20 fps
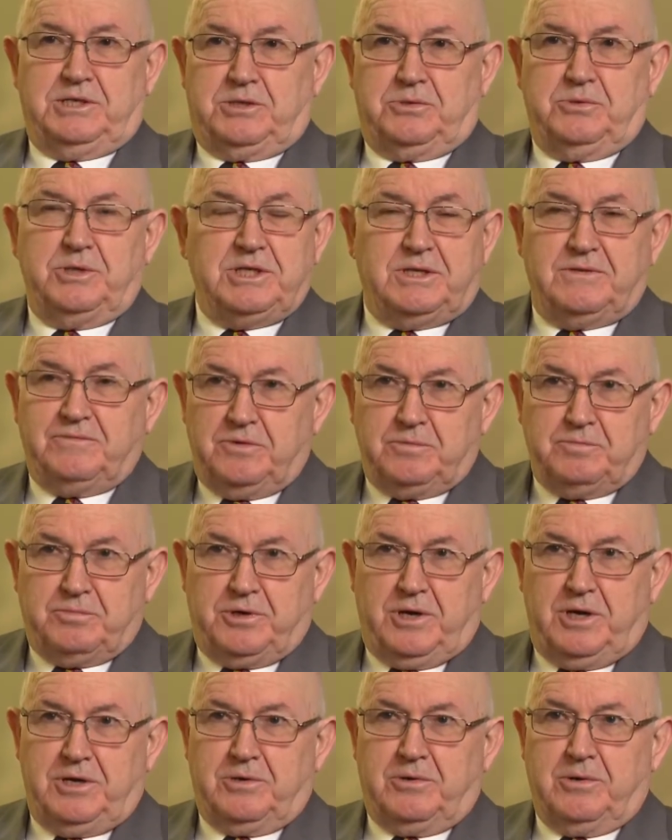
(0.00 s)
3 different
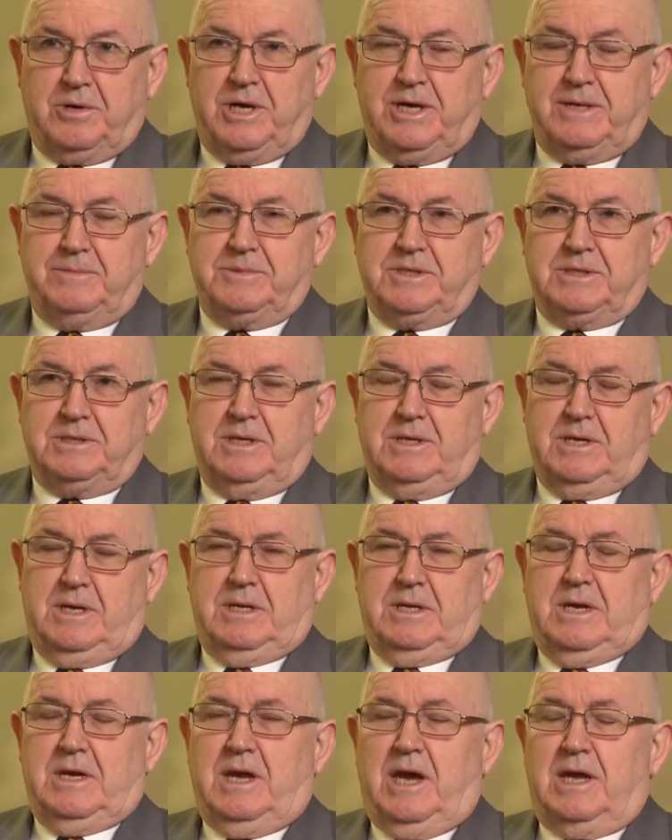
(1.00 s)
programs
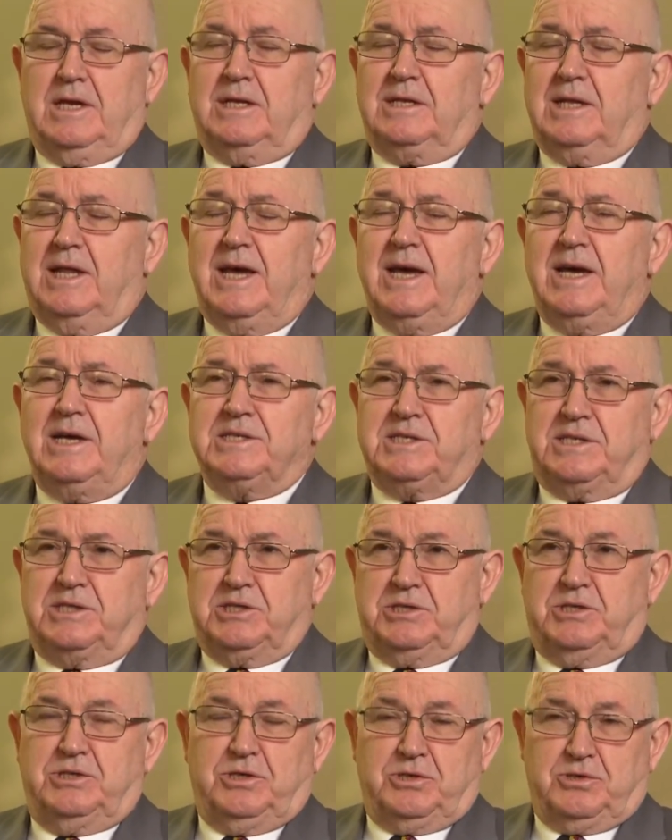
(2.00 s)
and allows
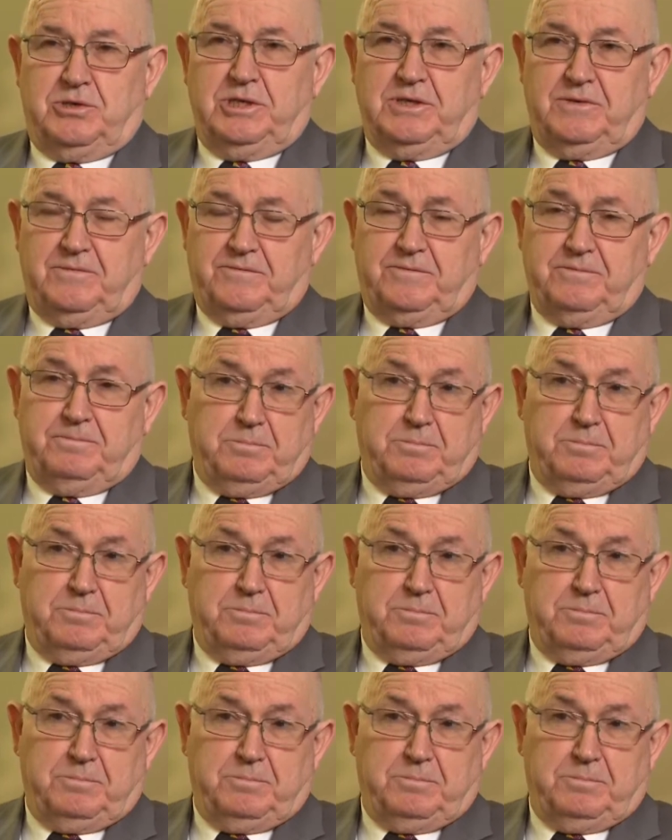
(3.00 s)
us to treat,